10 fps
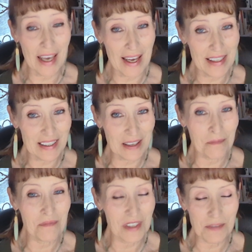Yes,
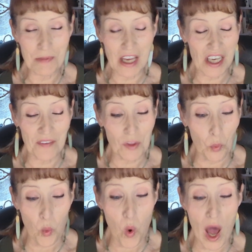I'm speaking of
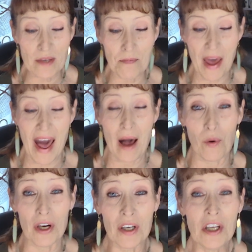the one
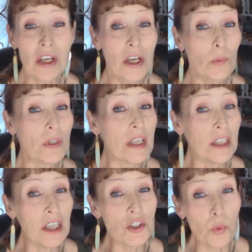power
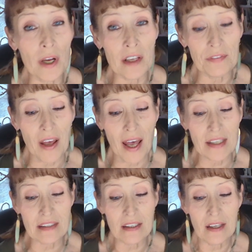within each one of
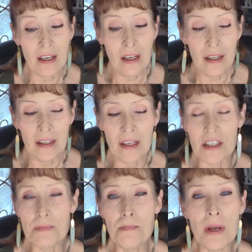us that
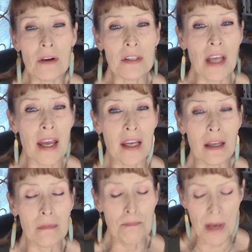is bigger
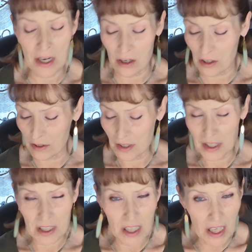
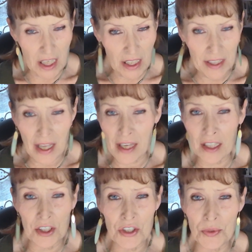than
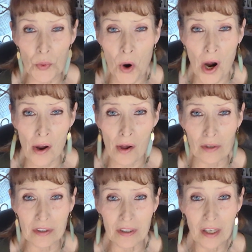anything in this
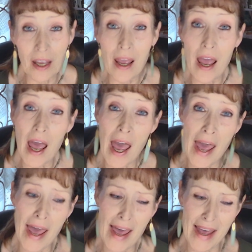world.
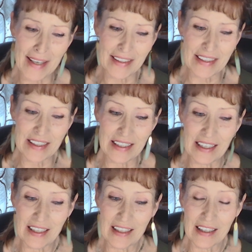And
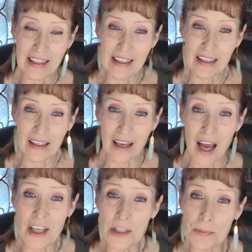
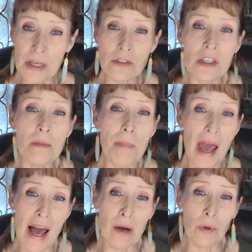I speak to the
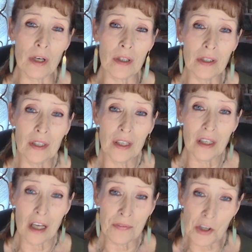power
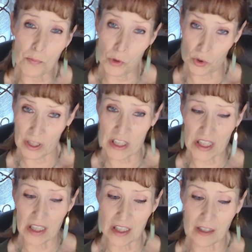of
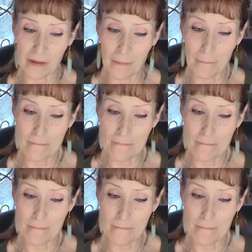community.